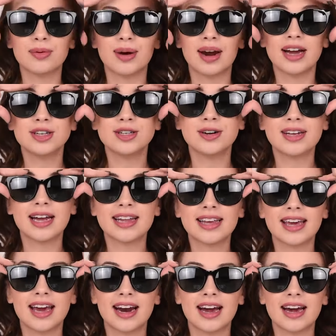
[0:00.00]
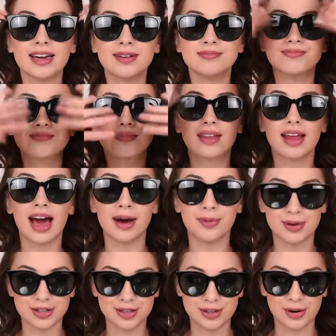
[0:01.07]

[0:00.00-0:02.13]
When I saw that cat eye, I was